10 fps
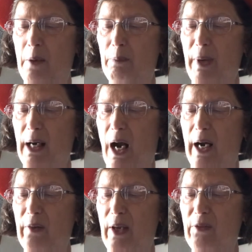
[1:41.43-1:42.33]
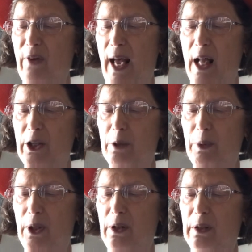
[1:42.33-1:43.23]
But are they
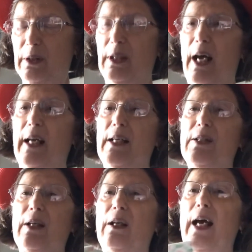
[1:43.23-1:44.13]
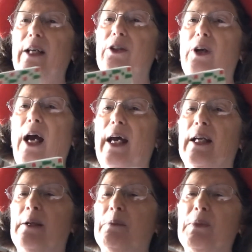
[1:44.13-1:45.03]
valuable? Not as collector
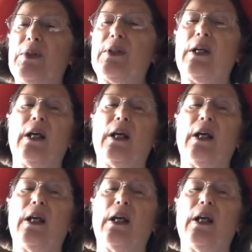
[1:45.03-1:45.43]
items.